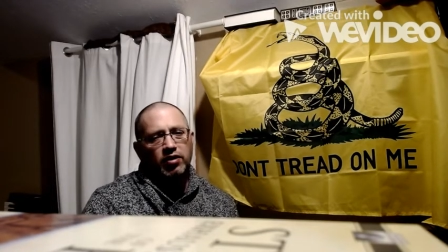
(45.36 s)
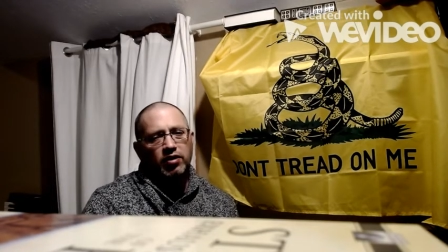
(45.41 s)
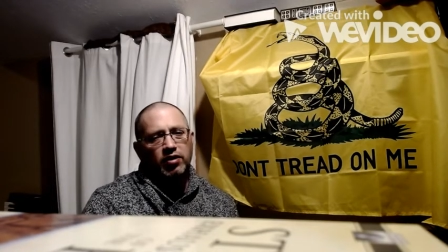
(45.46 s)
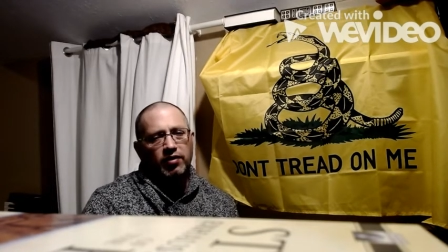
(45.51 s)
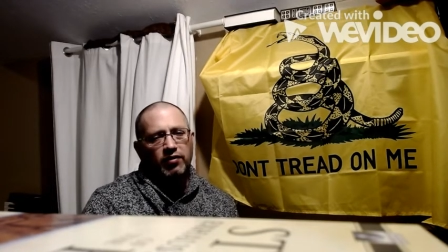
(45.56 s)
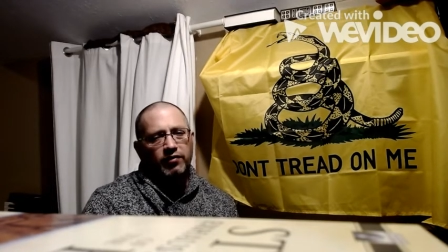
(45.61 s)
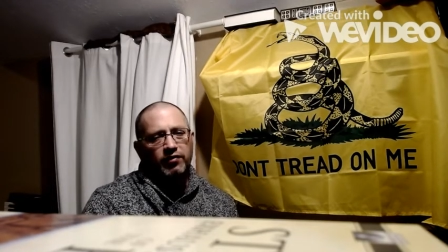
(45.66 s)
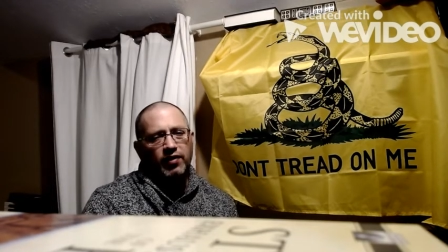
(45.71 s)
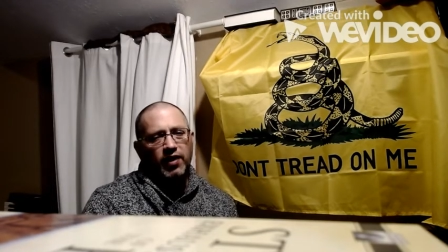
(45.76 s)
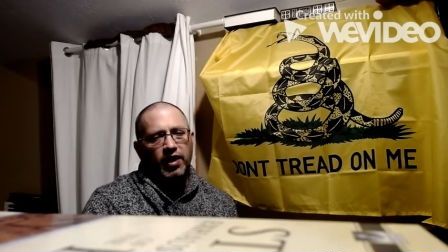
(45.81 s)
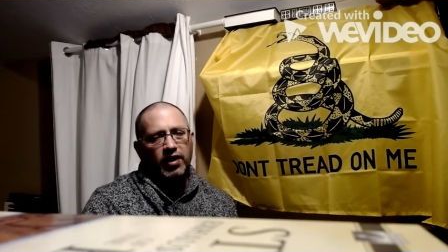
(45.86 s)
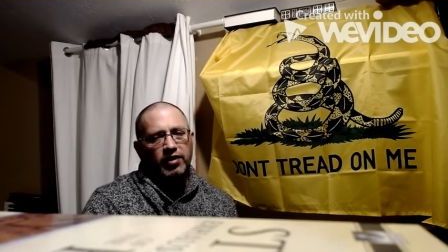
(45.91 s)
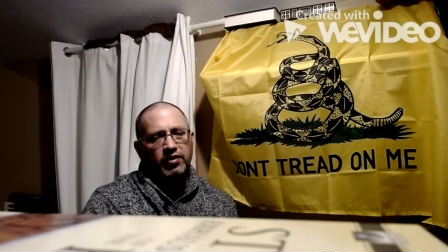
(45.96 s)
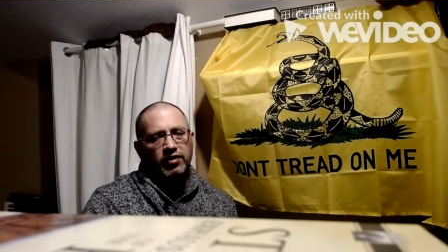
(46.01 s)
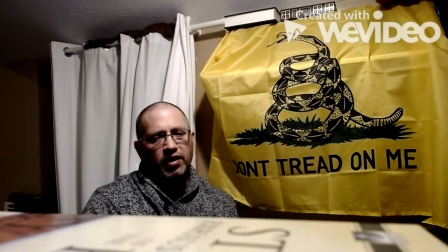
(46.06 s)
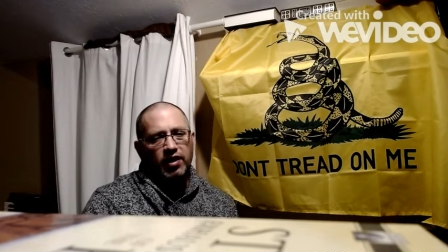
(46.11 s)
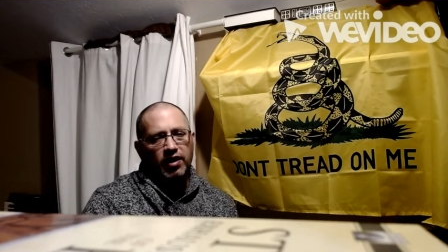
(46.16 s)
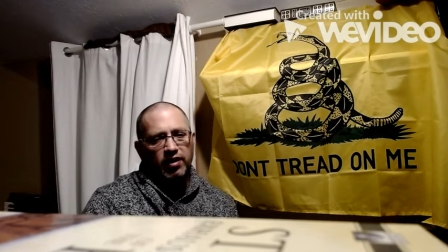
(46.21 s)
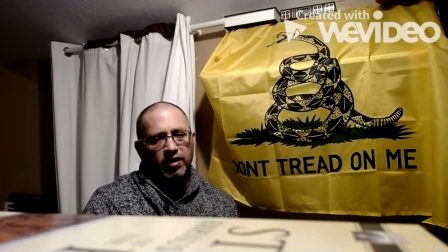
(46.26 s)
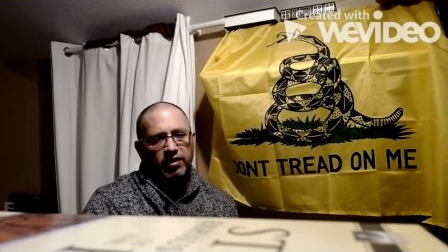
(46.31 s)
the fact
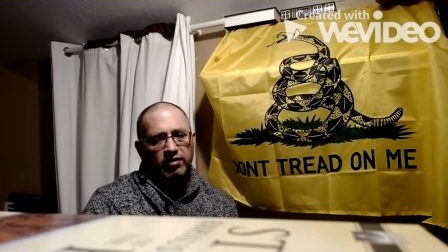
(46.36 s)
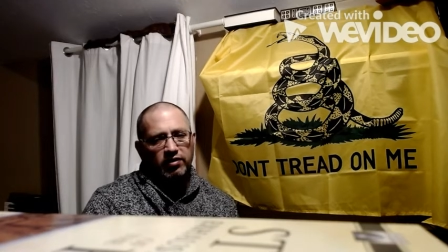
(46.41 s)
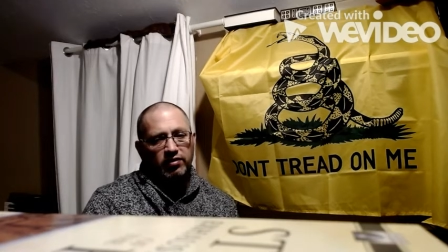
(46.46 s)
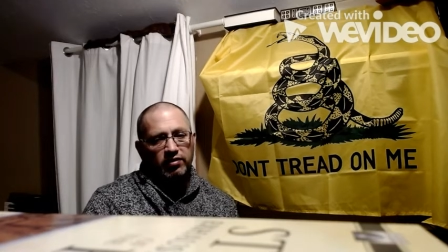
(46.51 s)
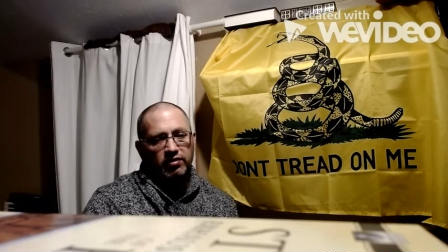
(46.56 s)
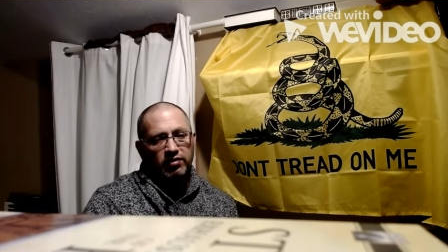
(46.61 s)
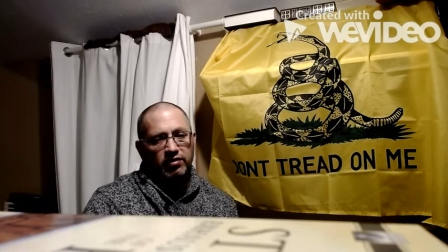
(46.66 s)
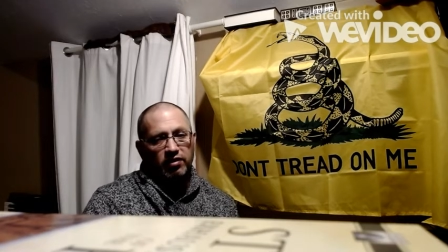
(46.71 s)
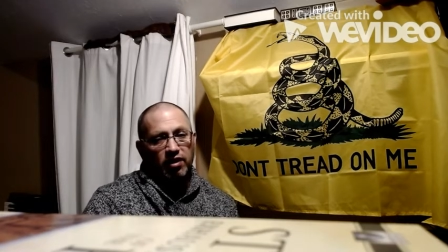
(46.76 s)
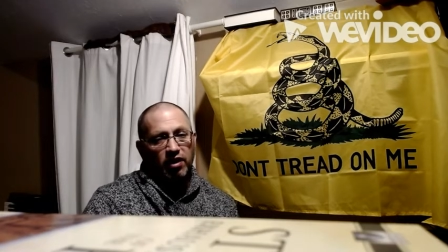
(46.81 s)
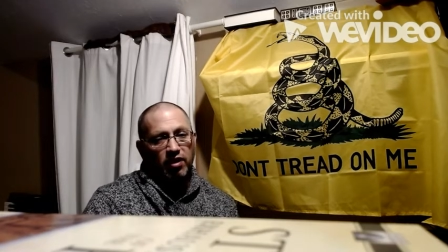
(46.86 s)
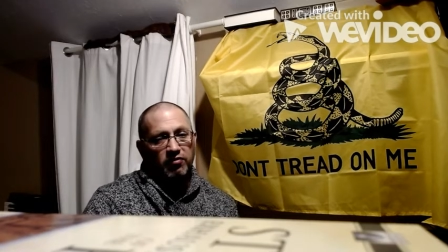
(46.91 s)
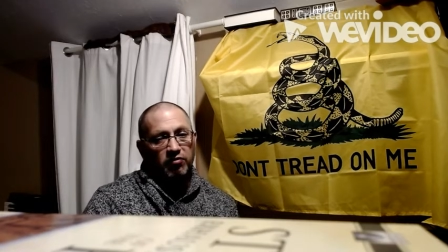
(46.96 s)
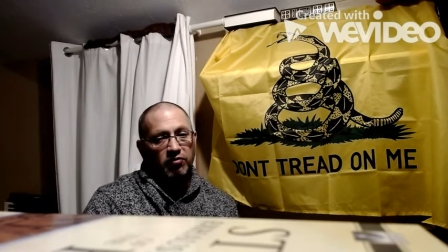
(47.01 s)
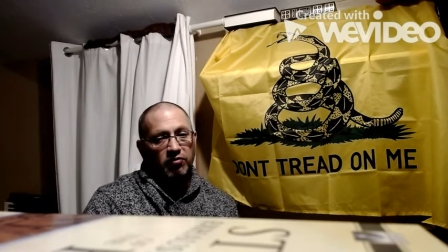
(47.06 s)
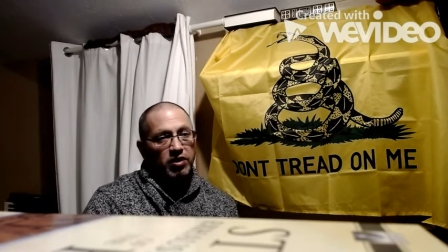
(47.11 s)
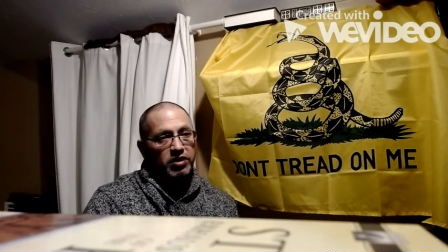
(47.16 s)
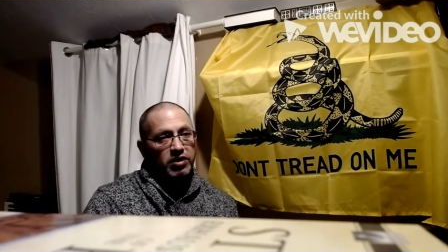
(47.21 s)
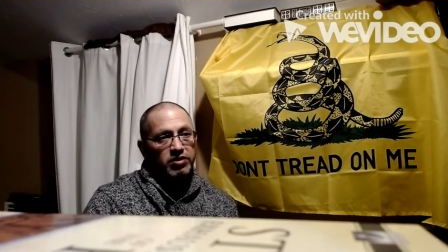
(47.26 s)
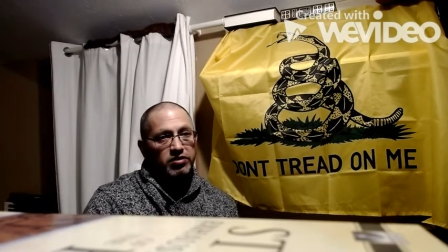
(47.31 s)
that I've
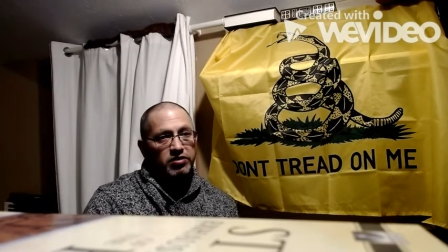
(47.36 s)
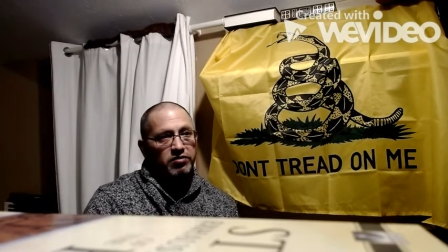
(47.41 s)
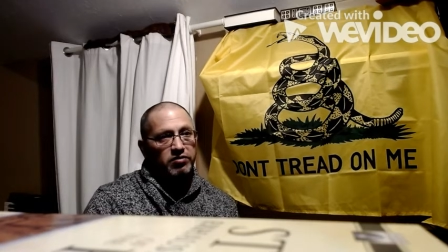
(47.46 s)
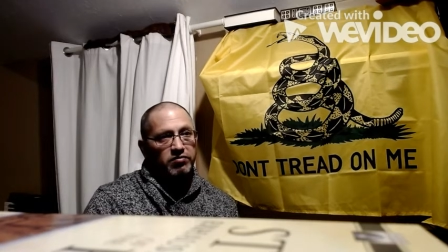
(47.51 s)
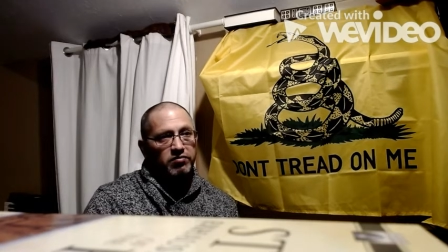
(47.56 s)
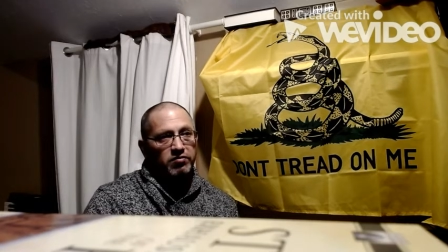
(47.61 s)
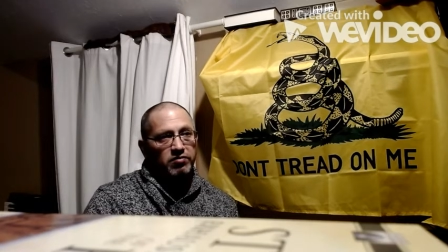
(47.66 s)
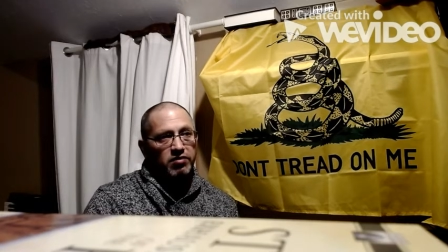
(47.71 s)
reached